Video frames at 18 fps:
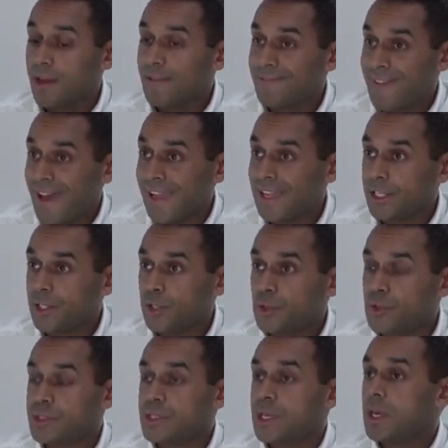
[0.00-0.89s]

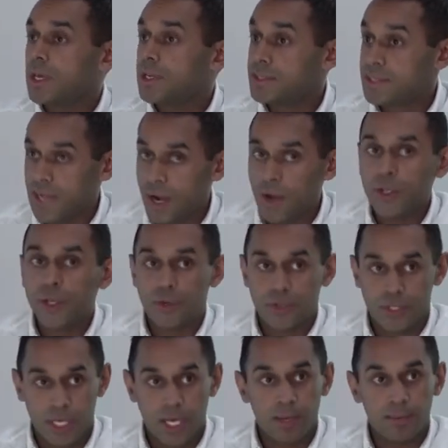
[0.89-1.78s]
values,
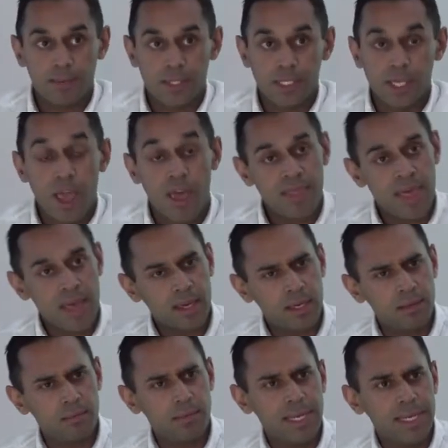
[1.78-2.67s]
stereotypes, and
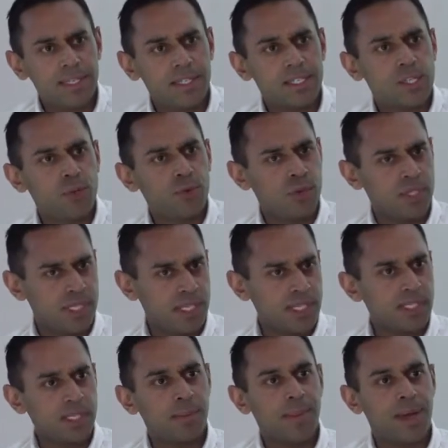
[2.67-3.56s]
that can lead us to
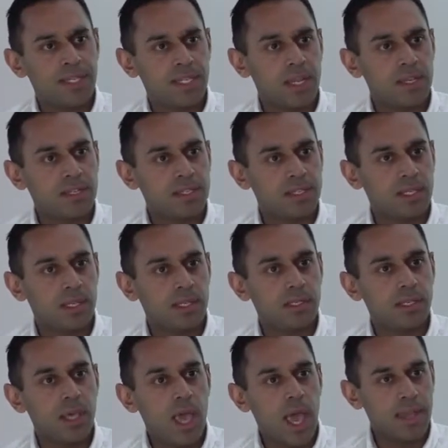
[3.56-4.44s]
resist some
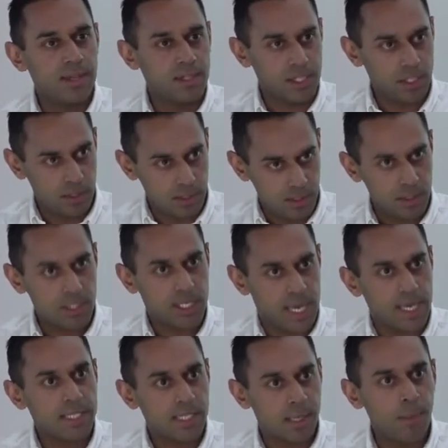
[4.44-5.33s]
identities and to
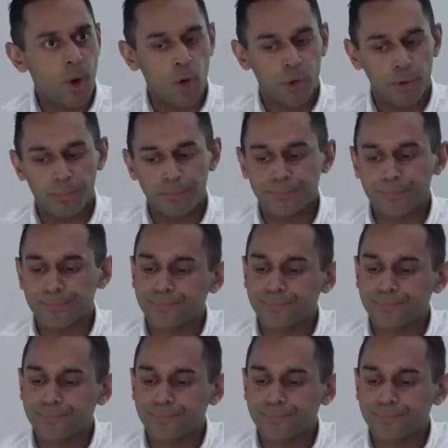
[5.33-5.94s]
take some on.